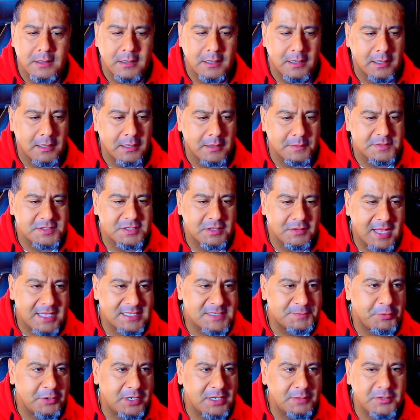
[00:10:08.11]
So
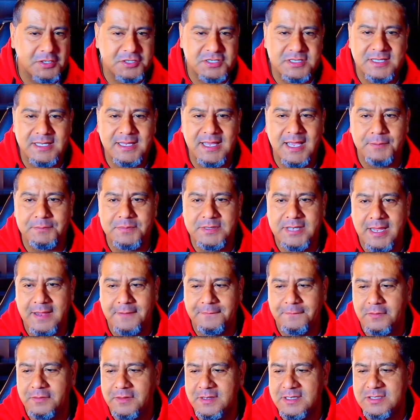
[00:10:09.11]
that's pretty much the
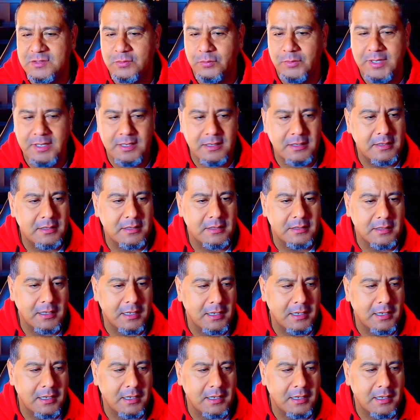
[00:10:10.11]
update for this week.